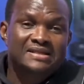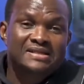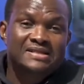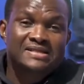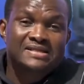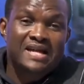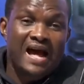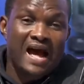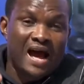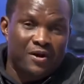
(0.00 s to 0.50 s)

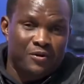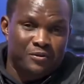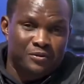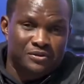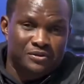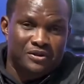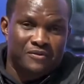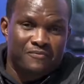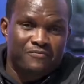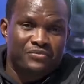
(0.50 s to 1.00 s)

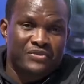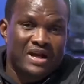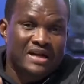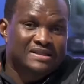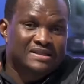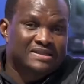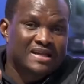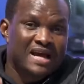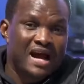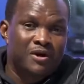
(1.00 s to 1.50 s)
sound
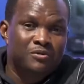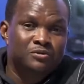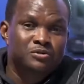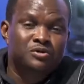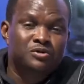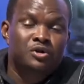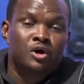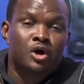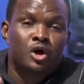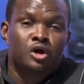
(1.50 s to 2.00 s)
that
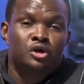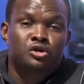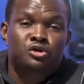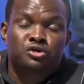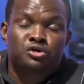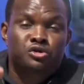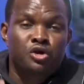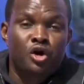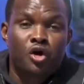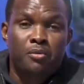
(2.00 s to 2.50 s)
sounds
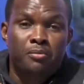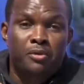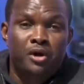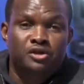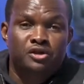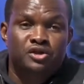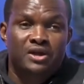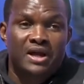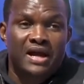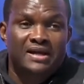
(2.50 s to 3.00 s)
so
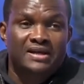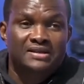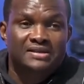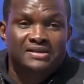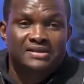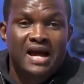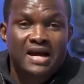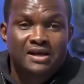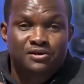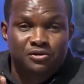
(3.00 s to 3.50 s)
much like a
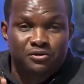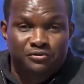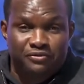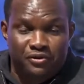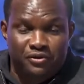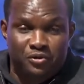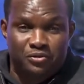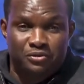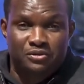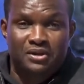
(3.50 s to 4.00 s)

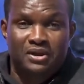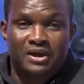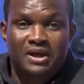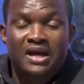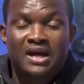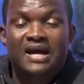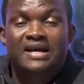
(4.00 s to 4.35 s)
saxophone